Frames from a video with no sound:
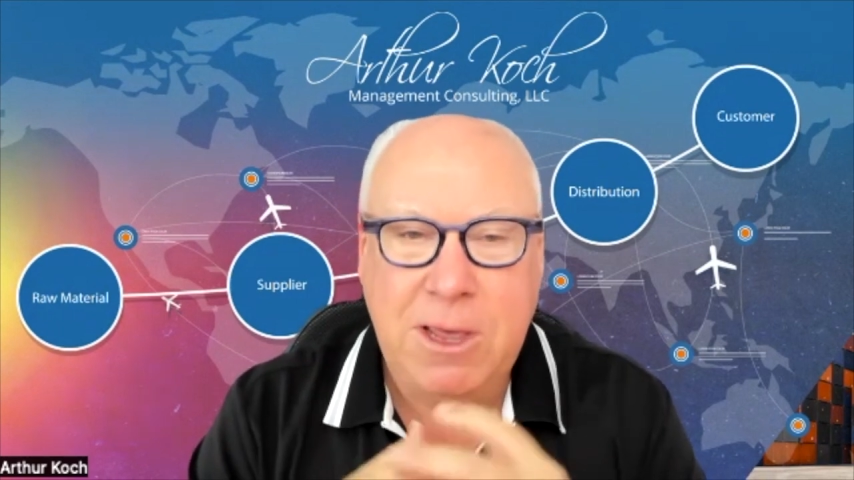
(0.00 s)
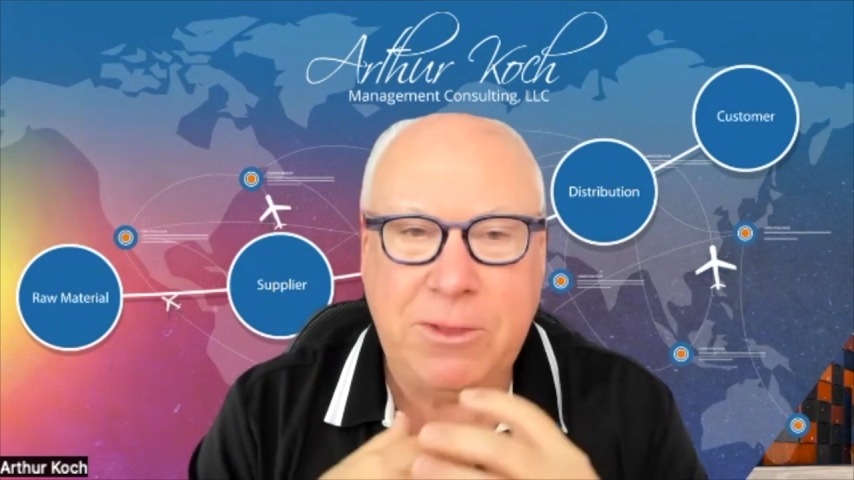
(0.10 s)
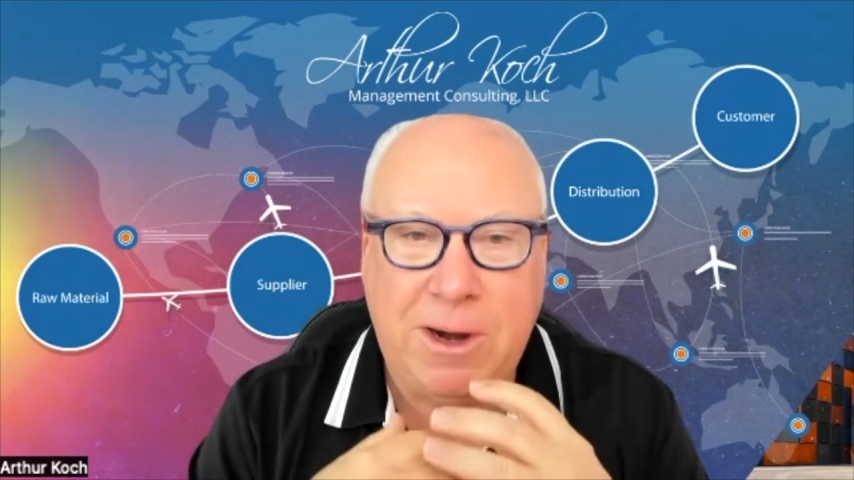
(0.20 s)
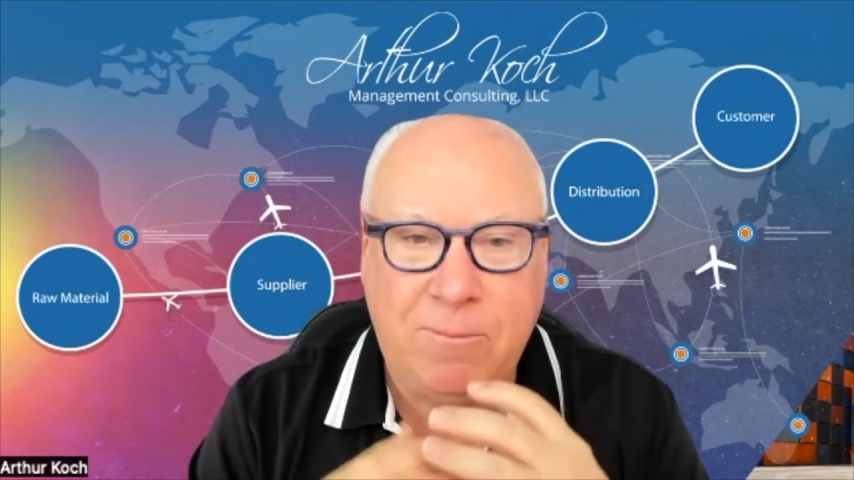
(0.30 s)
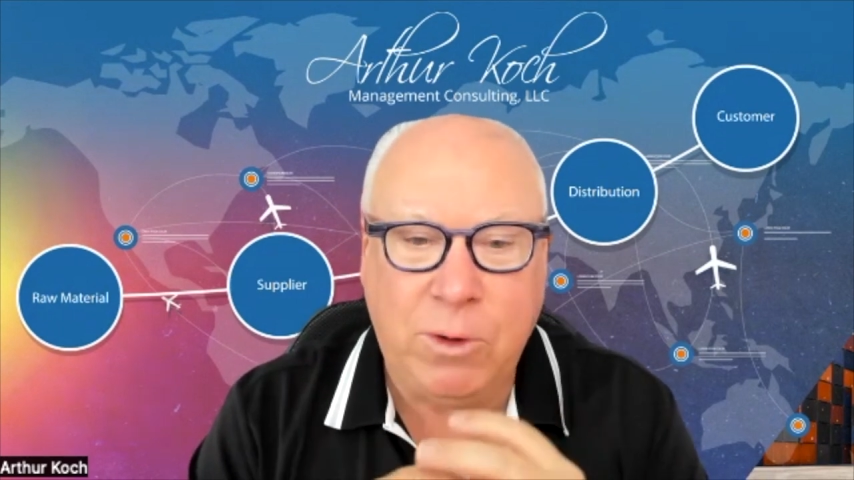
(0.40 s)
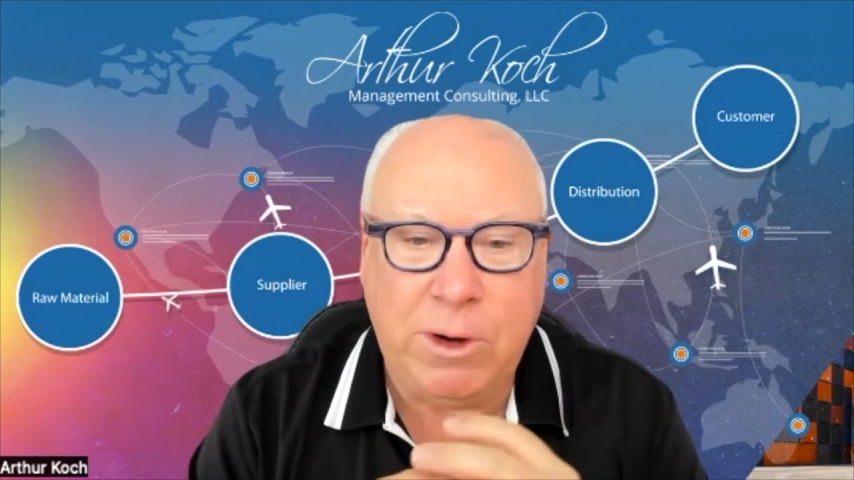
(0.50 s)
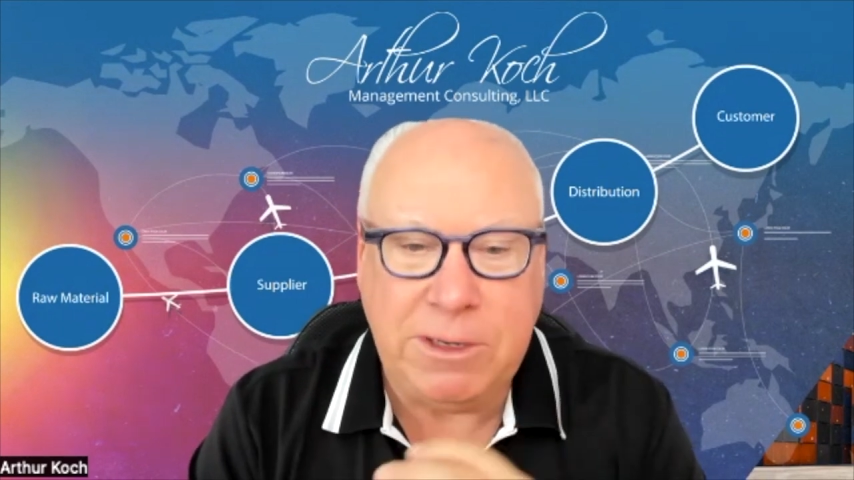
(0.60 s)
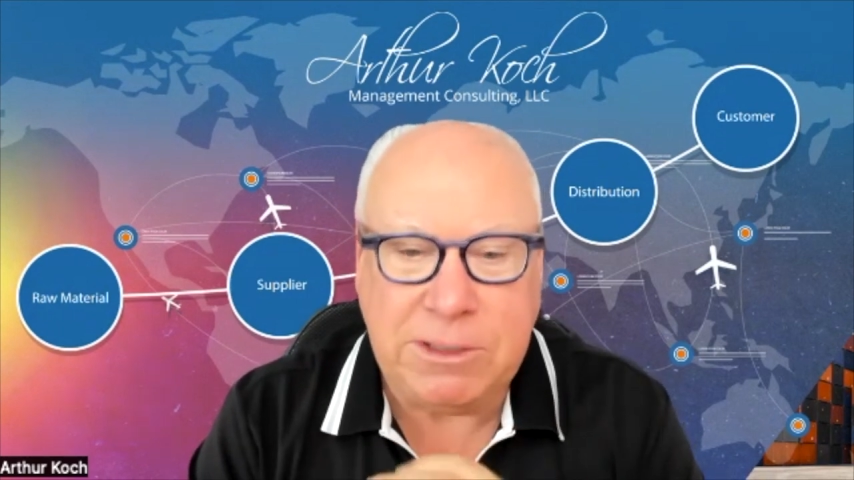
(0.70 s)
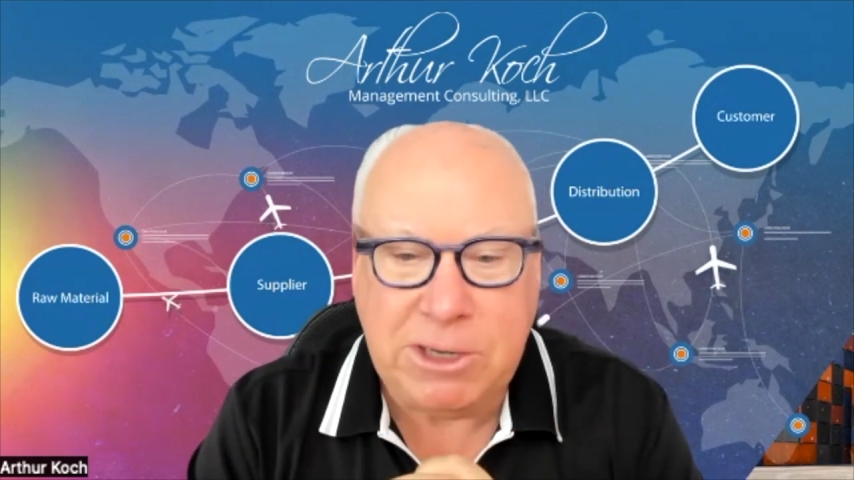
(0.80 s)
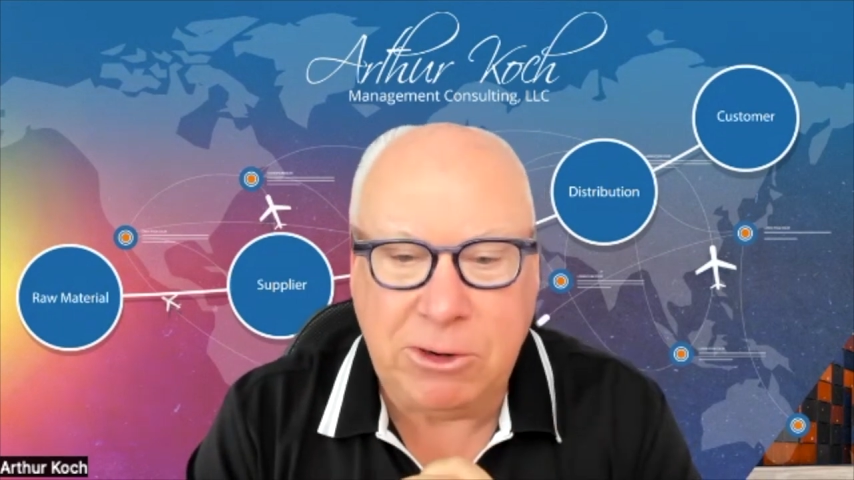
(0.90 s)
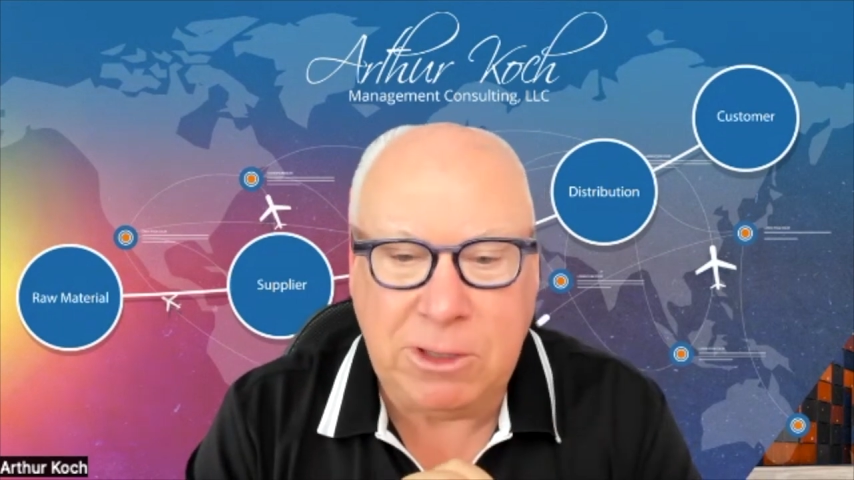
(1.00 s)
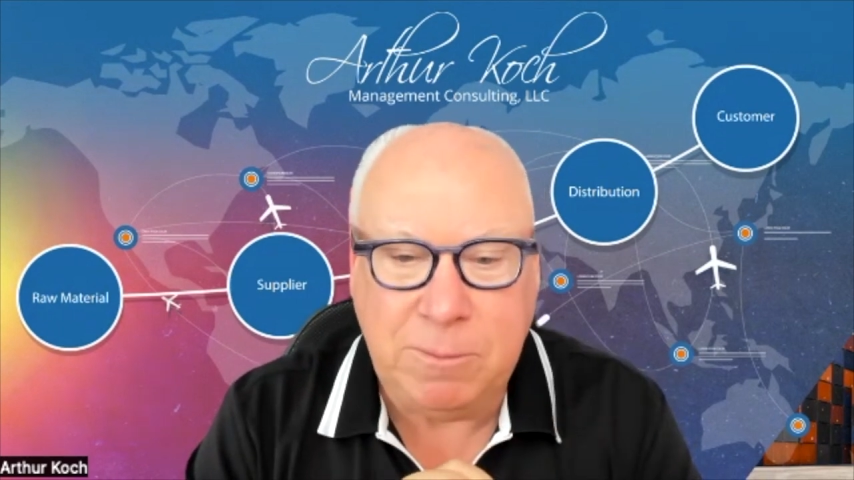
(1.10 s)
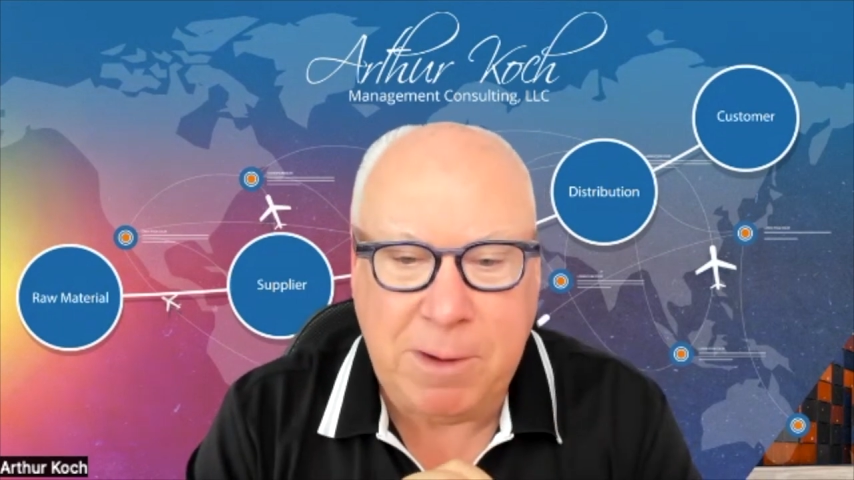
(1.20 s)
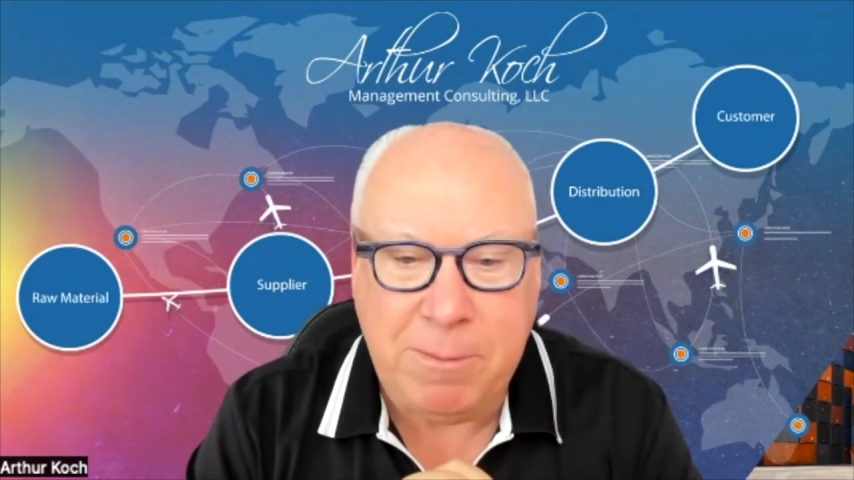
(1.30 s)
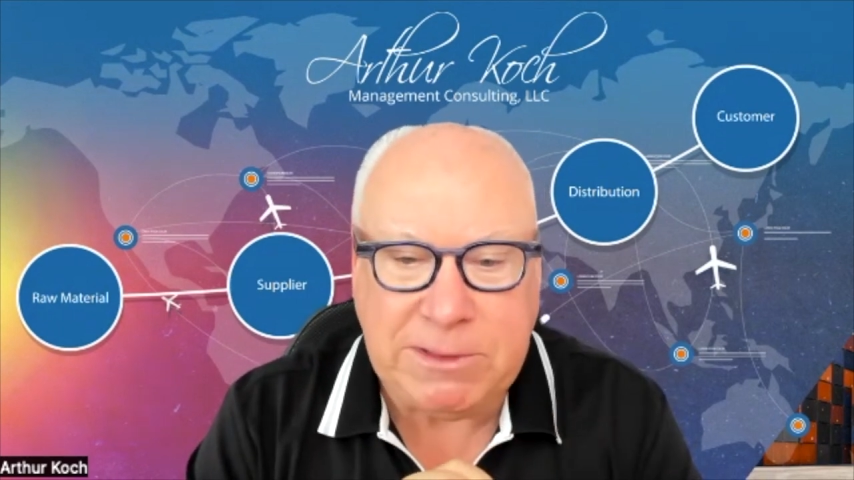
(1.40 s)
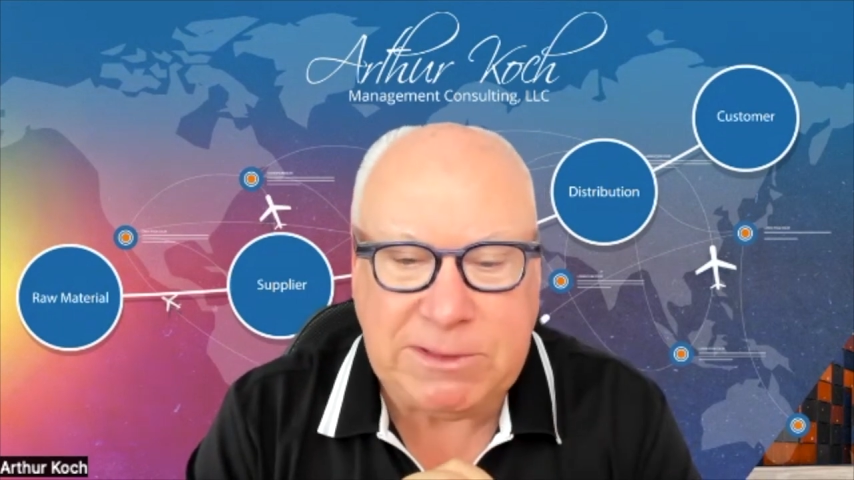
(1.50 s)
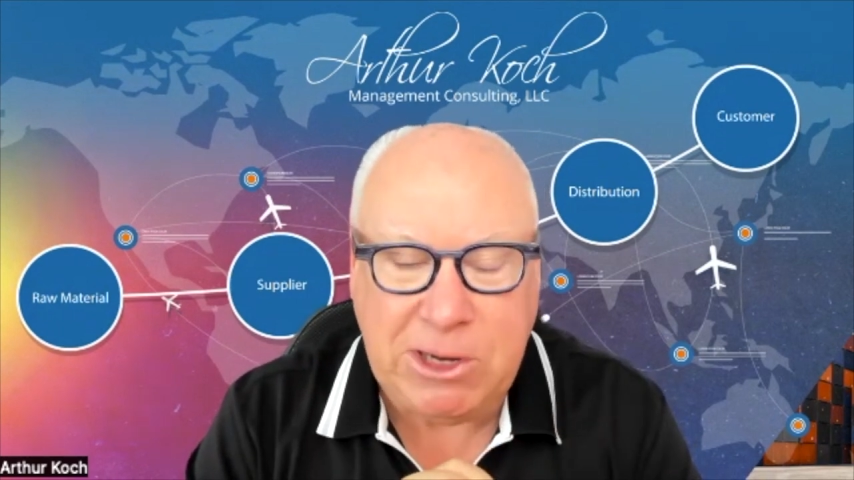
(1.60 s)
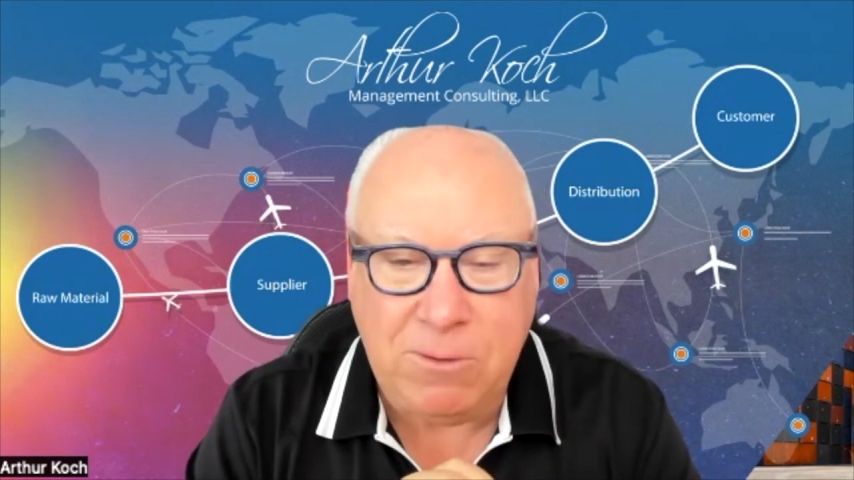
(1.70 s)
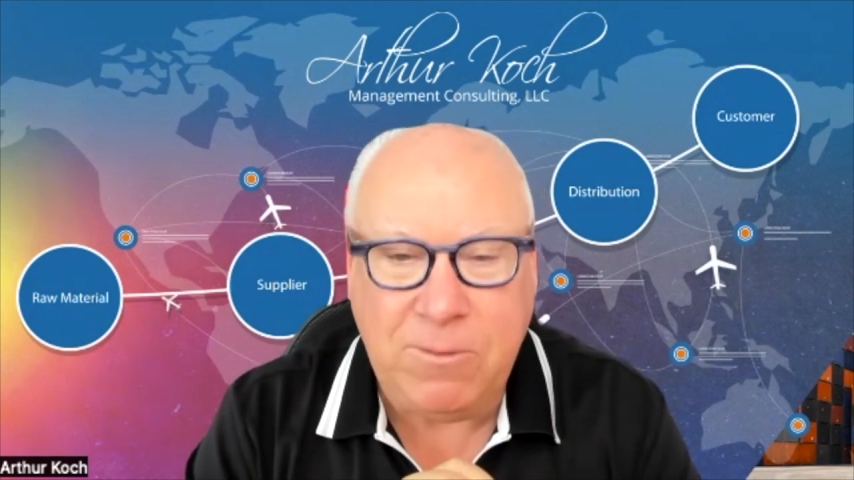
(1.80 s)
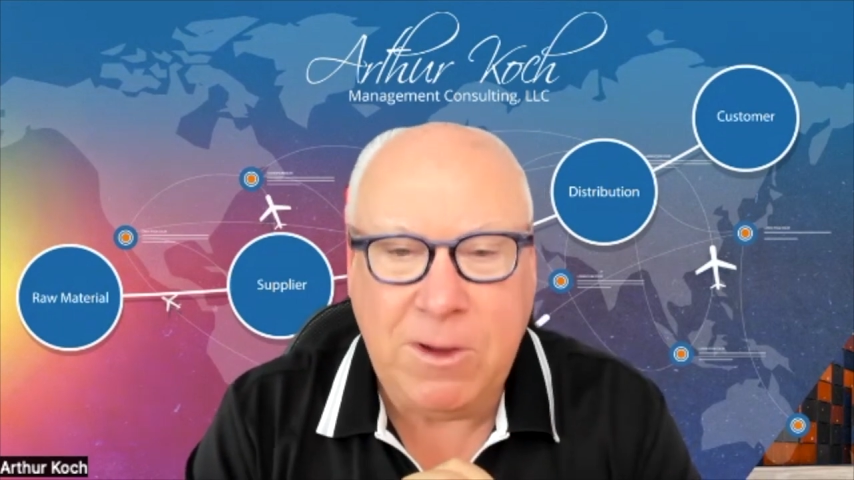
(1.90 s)
that I've written entirely by
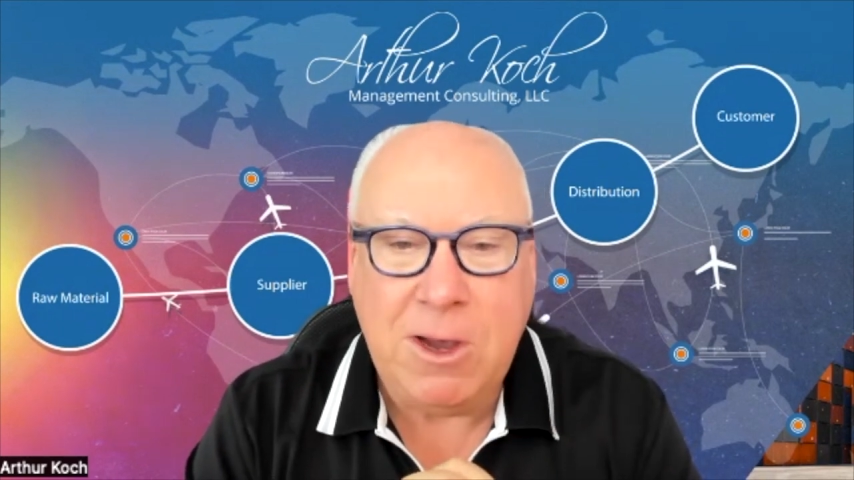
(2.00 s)
myself.